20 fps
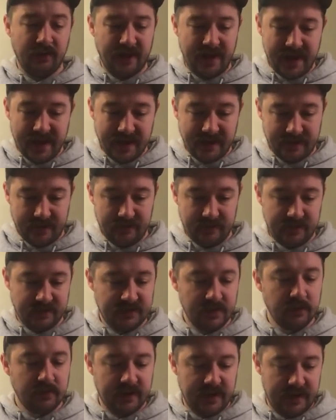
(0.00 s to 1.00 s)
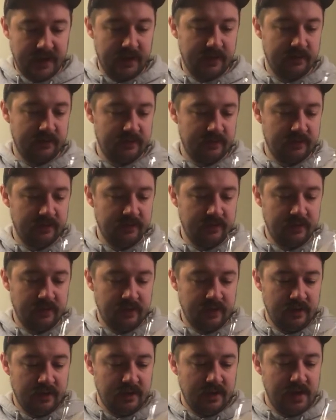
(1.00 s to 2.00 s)
And I don't hate it. It's
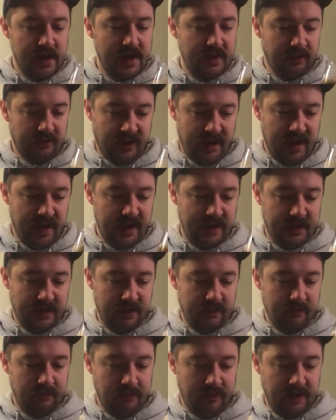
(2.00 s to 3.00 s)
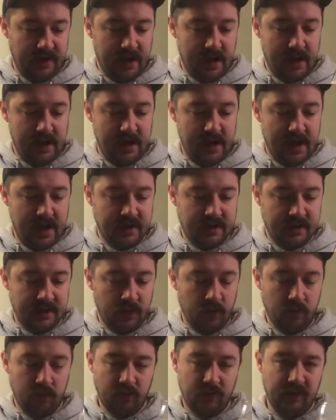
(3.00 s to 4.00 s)
okay. I don't hate it,
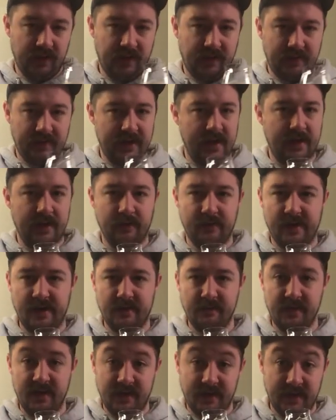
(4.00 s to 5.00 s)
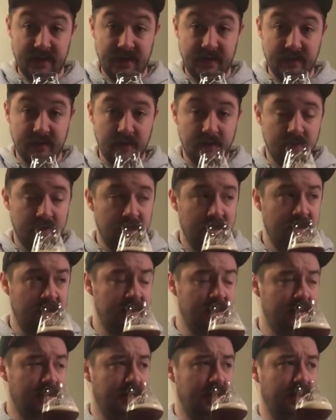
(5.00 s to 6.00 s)
but I don't really think I can
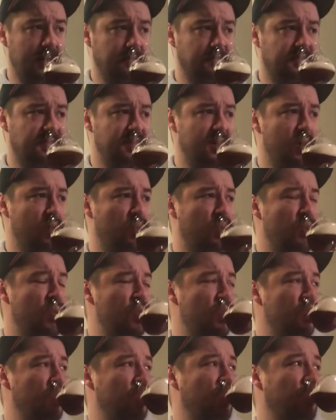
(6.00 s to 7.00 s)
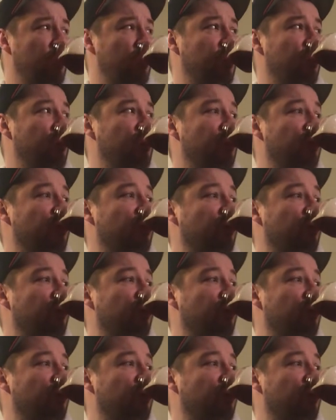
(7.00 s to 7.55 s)
recommend it either. So,